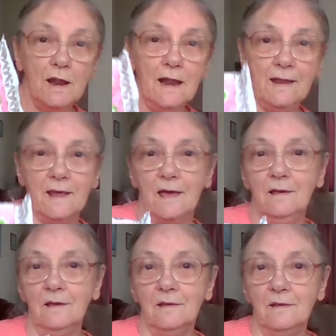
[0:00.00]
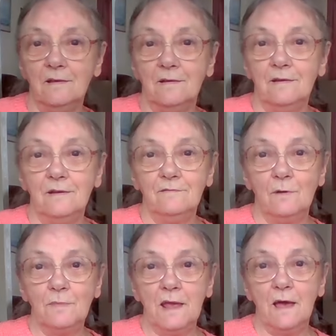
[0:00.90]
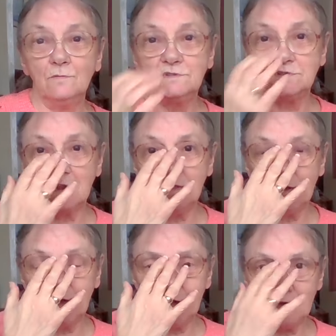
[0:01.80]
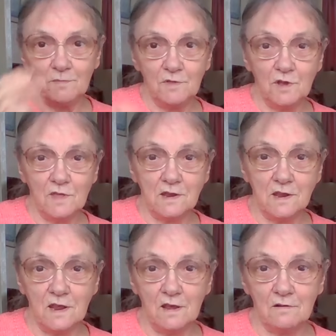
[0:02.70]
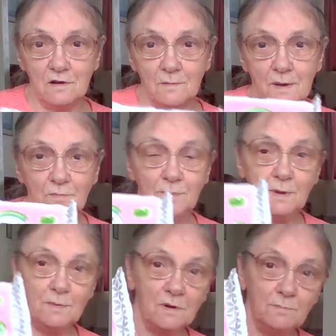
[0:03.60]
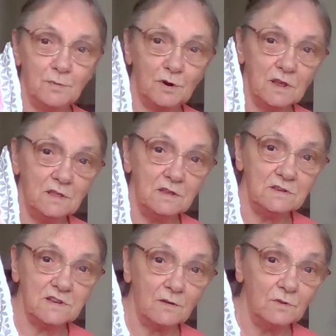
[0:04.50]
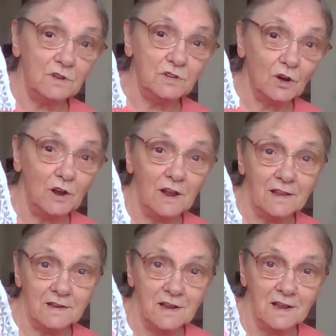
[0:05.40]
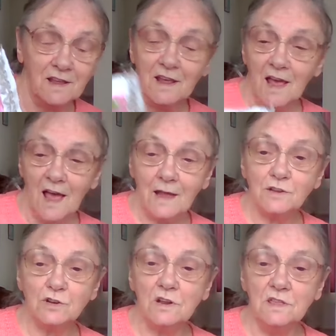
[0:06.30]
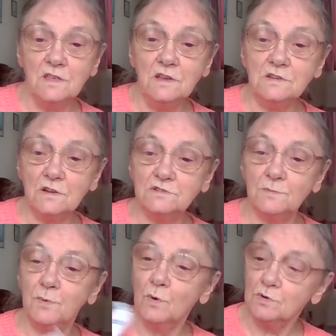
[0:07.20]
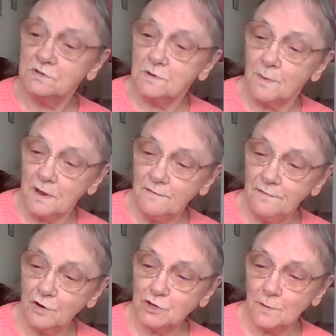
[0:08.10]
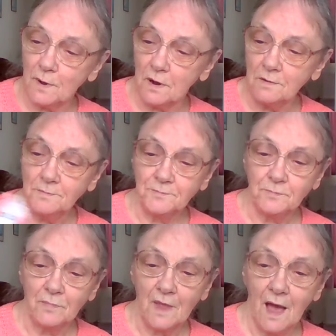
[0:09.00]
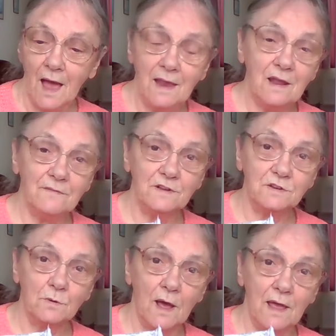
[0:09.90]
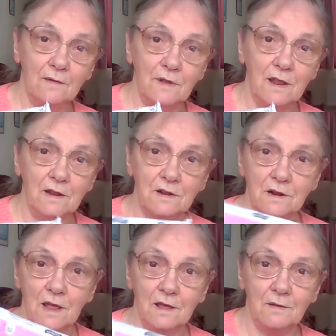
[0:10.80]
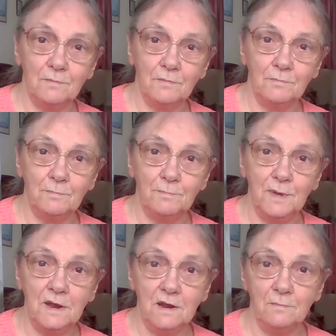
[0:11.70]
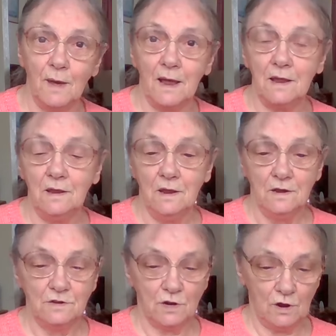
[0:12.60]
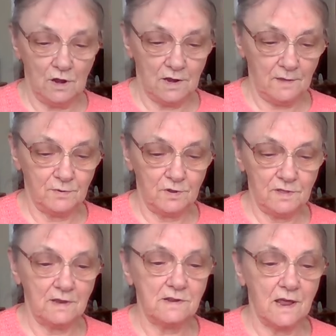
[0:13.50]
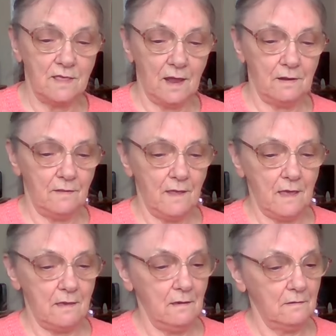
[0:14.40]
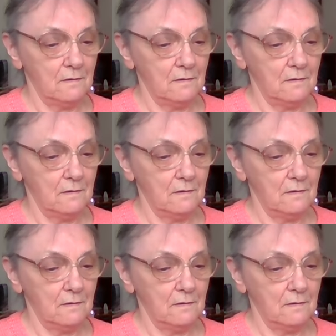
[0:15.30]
a letter from the council the other day on about people putting these down the toilet. Actually, these are supposed to be flushable. I never do. I have a little bin in my toilet. I put things like that in there.